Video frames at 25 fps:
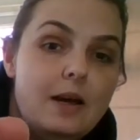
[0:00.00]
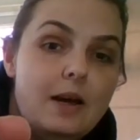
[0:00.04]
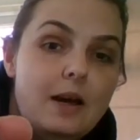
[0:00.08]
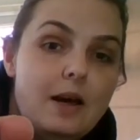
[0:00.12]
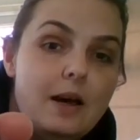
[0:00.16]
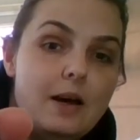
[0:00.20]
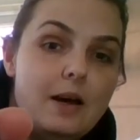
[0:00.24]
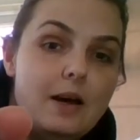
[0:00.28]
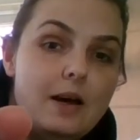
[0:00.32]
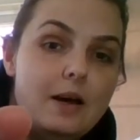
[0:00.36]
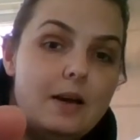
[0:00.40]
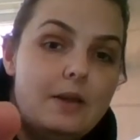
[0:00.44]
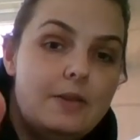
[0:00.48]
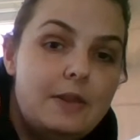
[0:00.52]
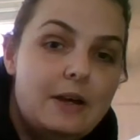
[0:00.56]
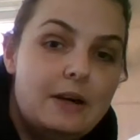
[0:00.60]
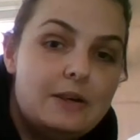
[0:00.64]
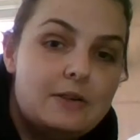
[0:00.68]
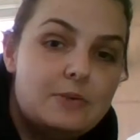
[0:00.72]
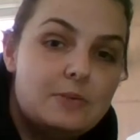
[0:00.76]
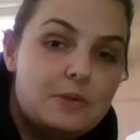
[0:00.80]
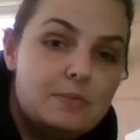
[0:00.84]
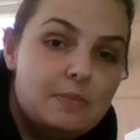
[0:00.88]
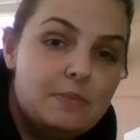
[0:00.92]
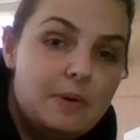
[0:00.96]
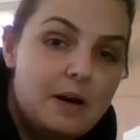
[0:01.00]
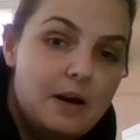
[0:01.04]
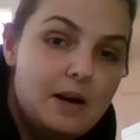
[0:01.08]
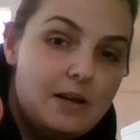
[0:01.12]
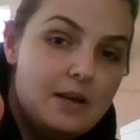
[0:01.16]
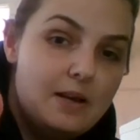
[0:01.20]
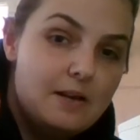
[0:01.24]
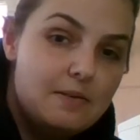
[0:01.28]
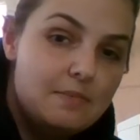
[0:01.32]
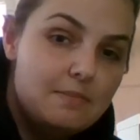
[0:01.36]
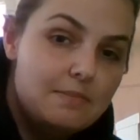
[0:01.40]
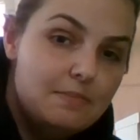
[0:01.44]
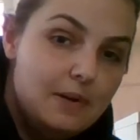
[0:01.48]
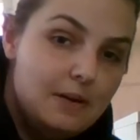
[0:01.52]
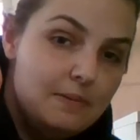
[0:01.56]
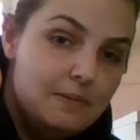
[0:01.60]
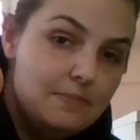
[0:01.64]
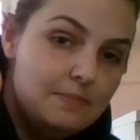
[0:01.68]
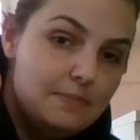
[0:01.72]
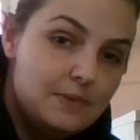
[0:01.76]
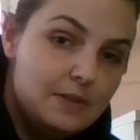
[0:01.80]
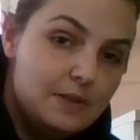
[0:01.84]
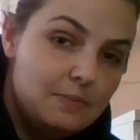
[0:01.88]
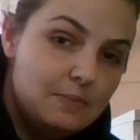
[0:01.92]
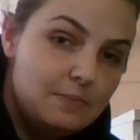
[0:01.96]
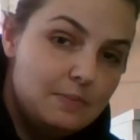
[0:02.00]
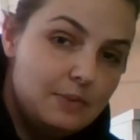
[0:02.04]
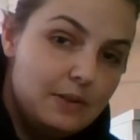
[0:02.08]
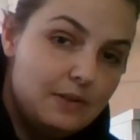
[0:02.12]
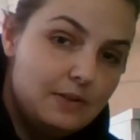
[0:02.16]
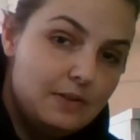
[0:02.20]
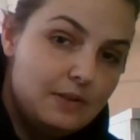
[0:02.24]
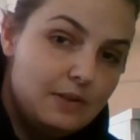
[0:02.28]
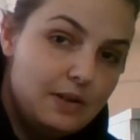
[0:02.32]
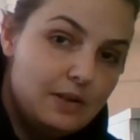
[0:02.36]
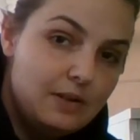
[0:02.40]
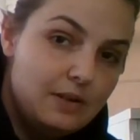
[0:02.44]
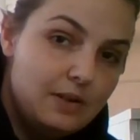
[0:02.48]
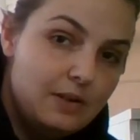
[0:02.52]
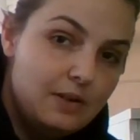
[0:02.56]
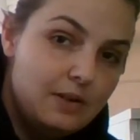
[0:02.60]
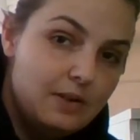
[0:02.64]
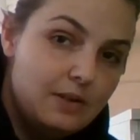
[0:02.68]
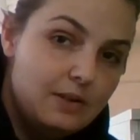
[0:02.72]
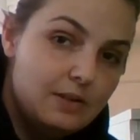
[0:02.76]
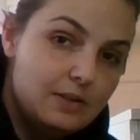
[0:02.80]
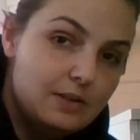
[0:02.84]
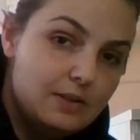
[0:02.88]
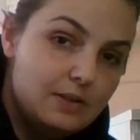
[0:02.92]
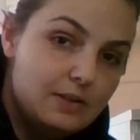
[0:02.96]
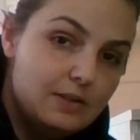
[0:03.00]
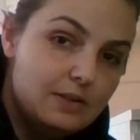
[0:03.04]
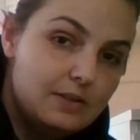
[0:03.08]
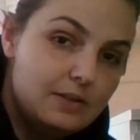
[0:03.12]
That was my mum's birthday card.